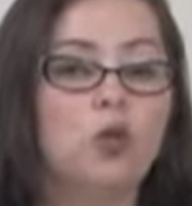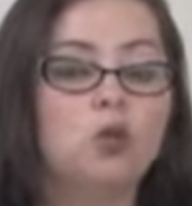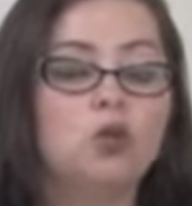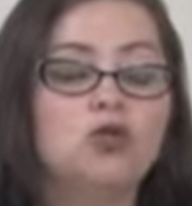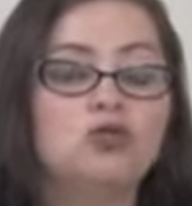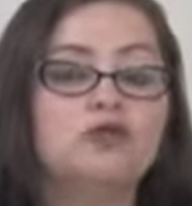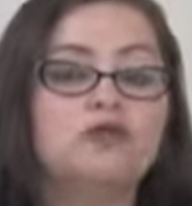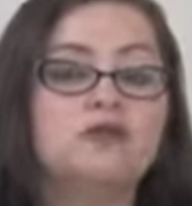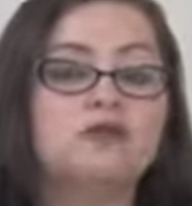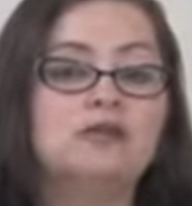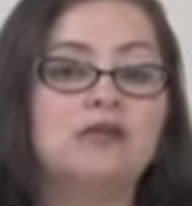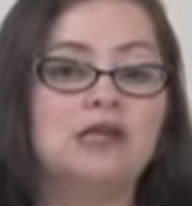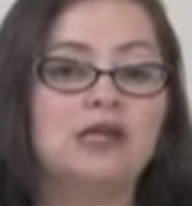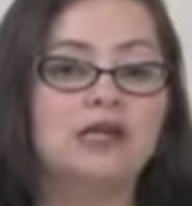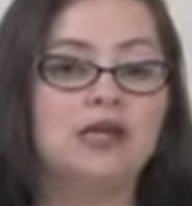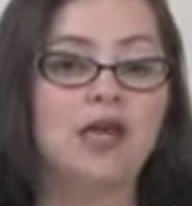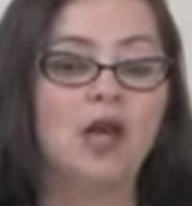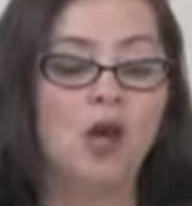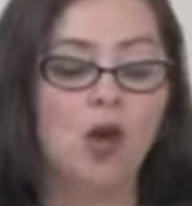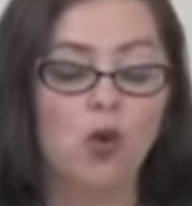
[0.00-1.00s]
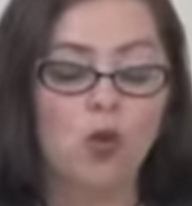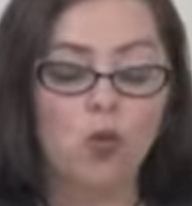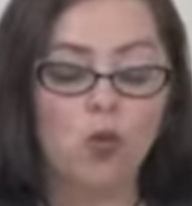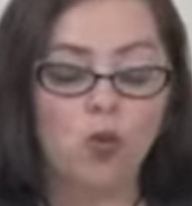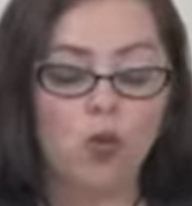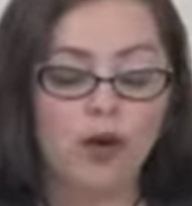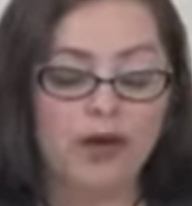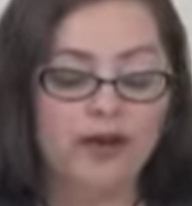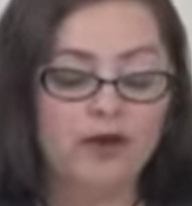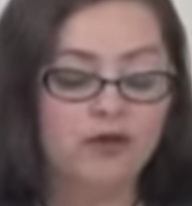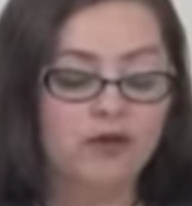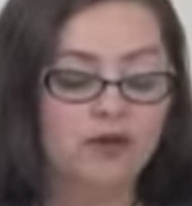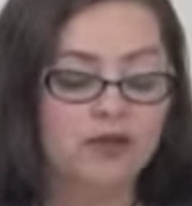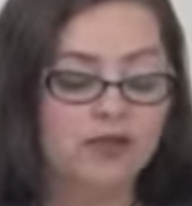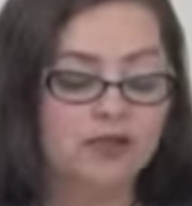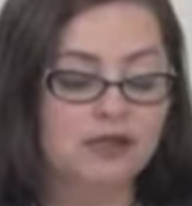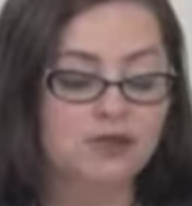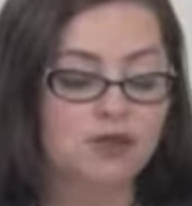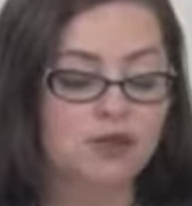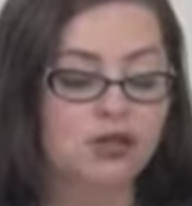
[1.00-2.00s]
We'll see where
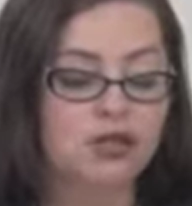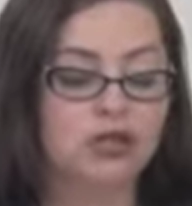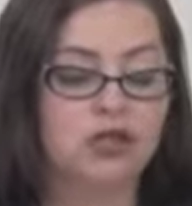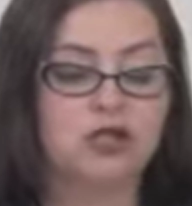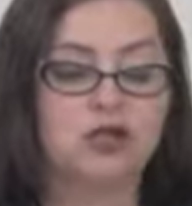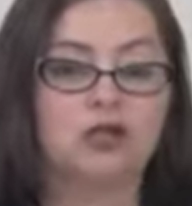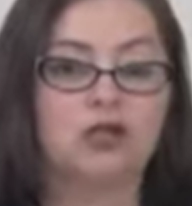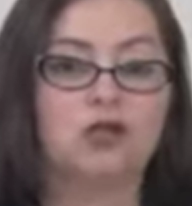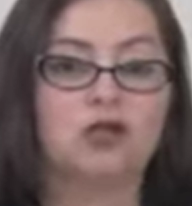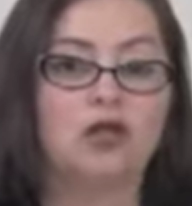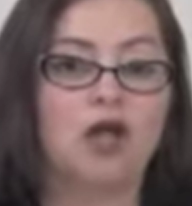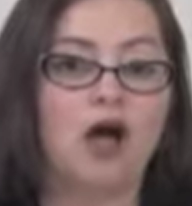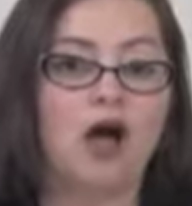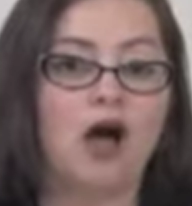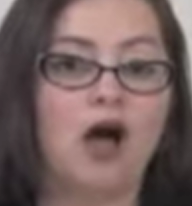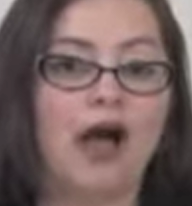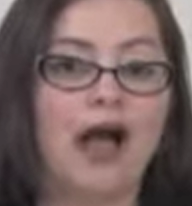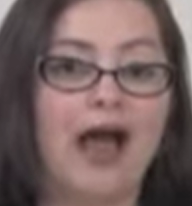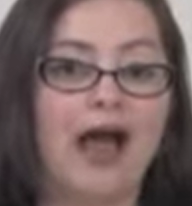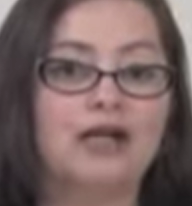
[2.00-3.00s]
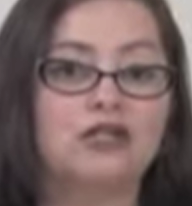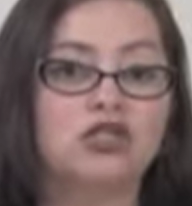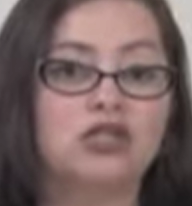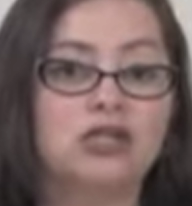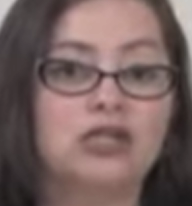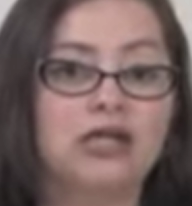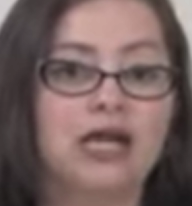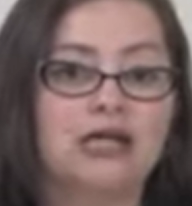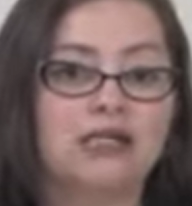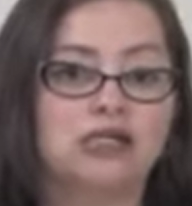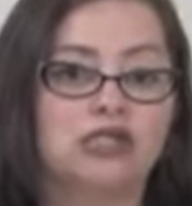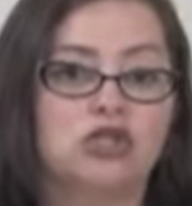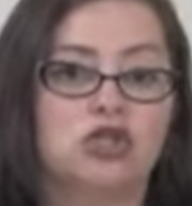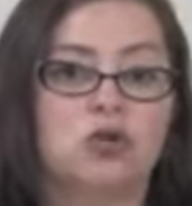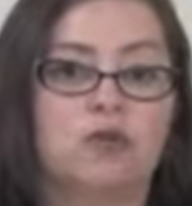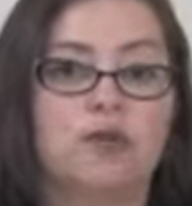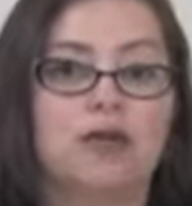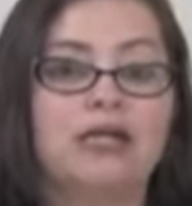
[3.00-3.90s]
this particular law actually gets to.